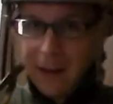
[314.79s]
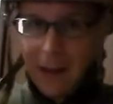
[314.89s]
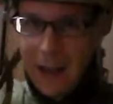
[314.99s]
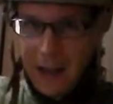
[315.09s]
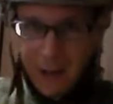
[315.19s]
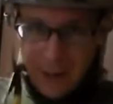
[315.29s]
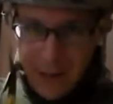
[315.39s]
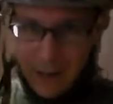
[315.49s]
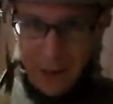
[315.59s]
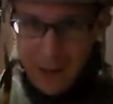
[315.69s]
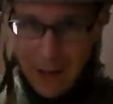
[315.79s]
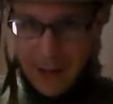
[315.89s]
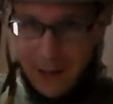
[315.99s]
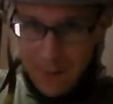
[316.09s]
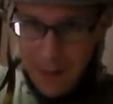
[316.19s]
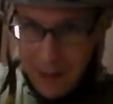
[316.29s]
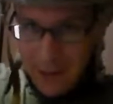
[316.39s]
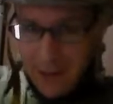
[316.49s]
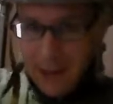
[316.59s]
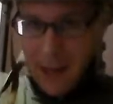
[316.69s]
And you can take those nasty
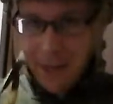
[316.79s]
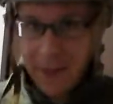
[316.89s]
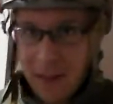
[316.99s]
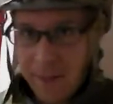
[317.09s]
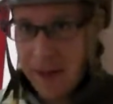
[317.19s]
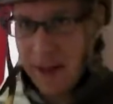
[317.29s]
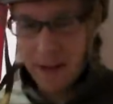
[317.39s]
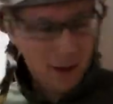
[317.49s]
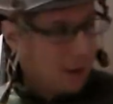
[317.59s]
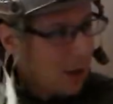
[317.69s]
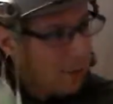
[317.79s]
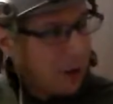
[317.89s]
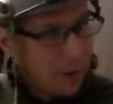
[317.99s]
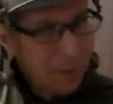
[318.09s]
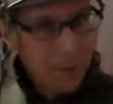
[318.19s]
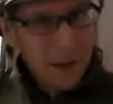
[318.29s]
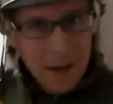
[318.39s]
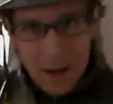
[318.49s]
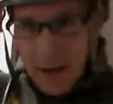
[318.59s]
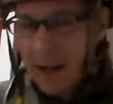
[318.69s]
impacts to the side and top of the head all over
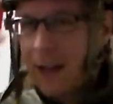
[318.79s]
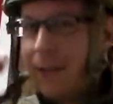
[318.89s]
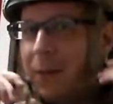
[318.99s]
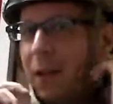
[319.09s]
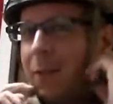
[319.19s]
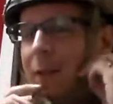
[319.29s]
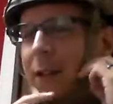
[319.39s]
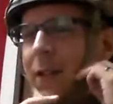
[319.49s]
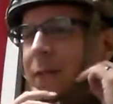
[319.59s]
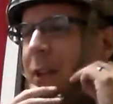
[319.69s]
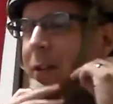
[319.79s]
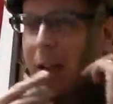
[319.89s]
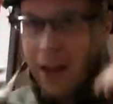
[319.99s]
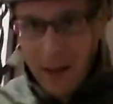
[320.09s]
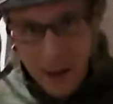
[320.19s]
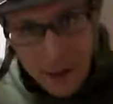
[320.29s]
and be relatively okay.